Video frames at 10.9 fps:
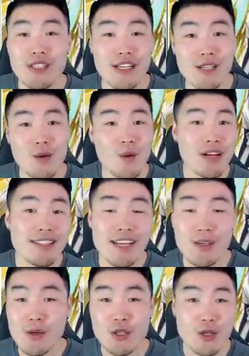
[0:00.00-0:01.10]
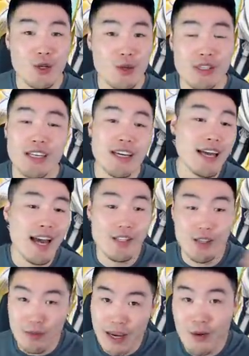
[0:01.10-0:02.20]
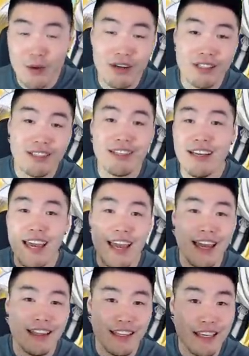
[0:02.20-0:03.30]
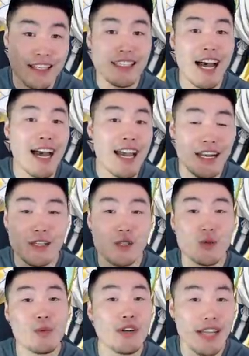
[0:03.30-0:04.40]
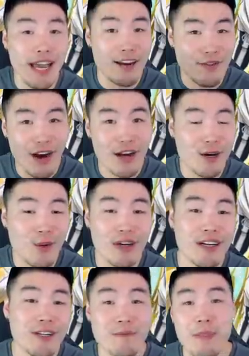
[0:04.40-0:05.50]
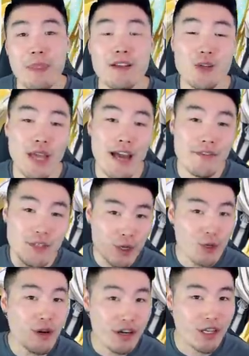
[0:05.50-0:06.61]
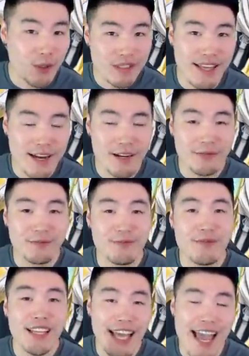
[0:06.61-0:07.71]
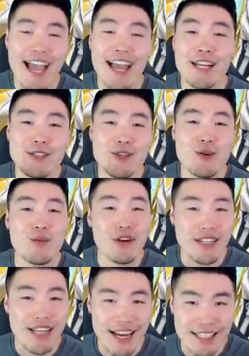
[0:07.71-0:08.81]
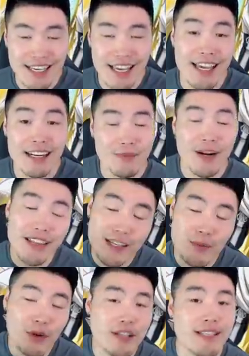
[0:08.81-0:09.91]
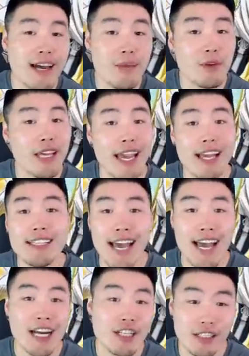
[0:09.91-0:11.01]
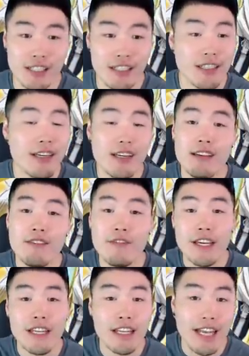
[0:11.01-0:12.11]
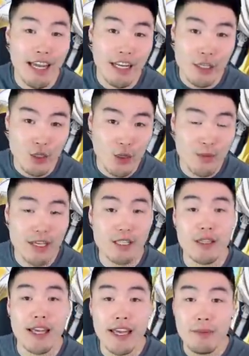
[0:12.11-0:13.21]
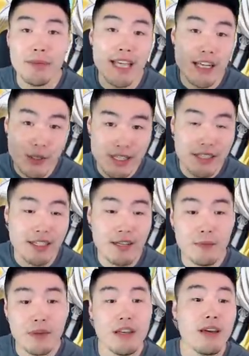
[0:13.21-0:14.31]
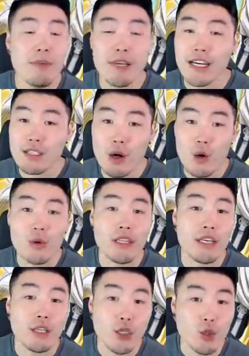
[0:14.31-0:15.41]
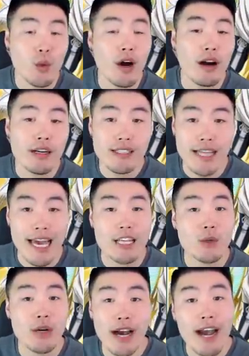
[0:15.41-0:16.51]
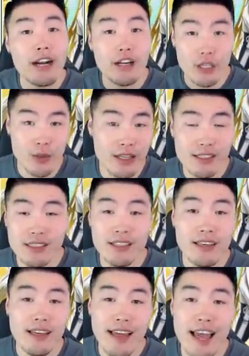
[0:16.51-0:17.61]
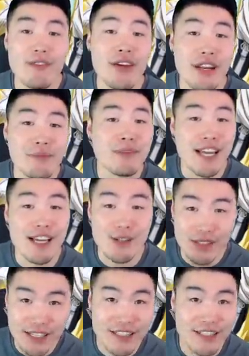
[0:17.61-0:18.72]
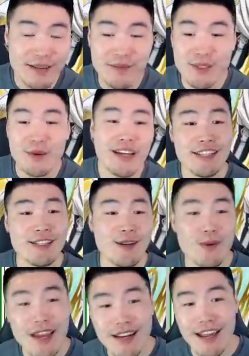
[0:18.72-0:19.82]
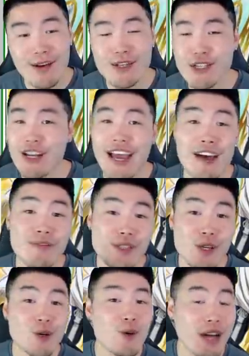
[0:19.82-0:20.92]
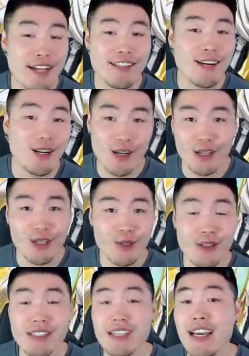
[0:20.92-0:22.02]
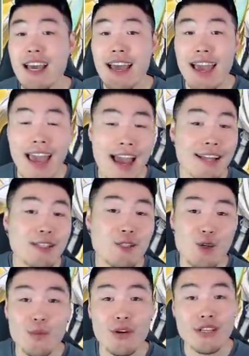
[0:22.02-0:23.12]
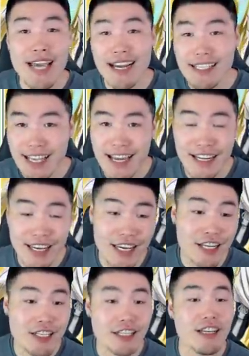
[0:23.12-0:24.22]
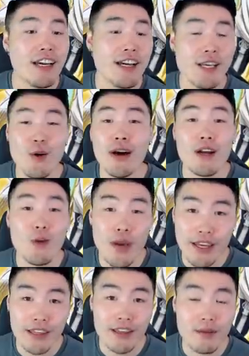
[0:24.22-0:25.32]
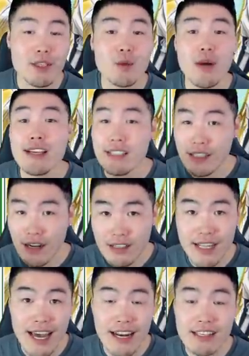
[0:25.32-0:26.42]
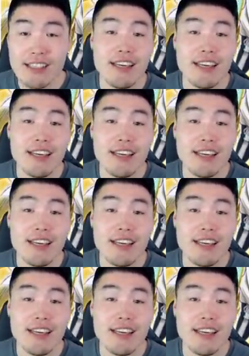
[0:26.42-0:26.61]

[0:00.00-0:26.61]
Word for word: into the ones that you choose as your main one and the side super attack fodder one. So you have two Hercules now at super attack 10, but at this point in time, you can't actually feed in any dupes into the hidden potential system because only UR are status or higher units have hidden potential systems, right? So right now you should have two SR Hercules at super attack 10 each, you'll want to awaken them to SSR status,